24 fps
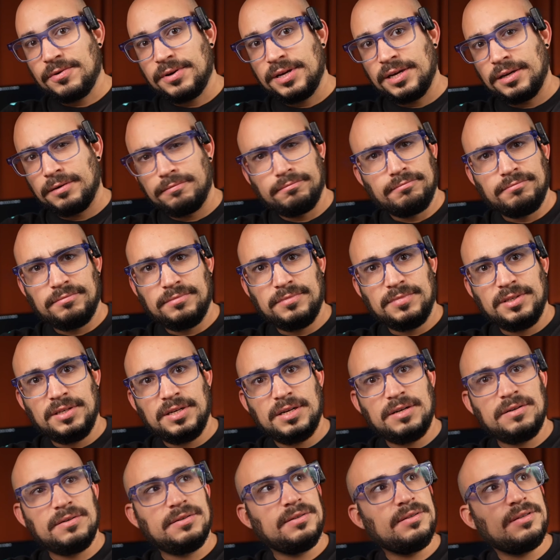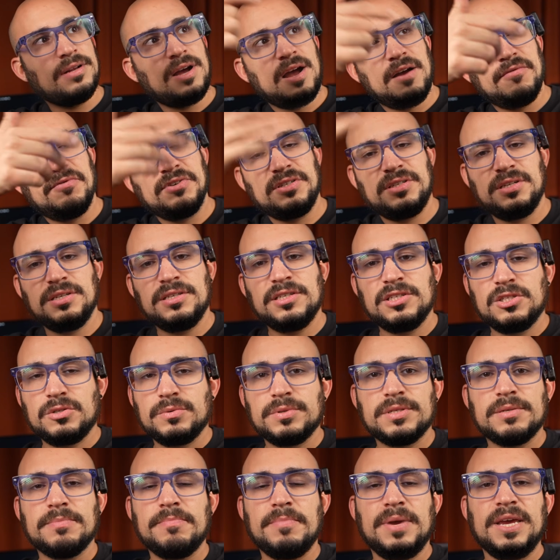III. You know, obviously this
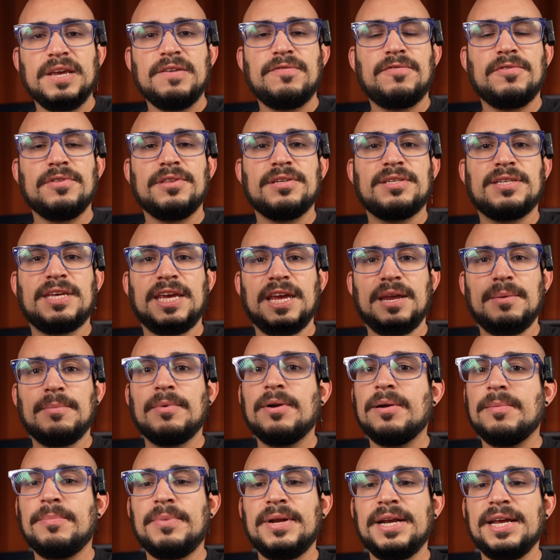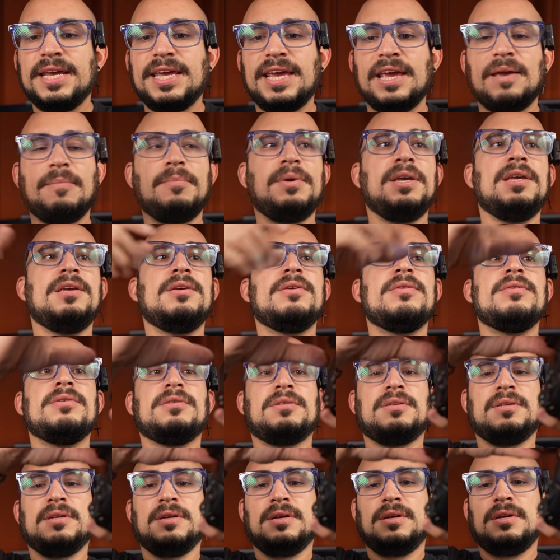was made for this camera, but it can be used.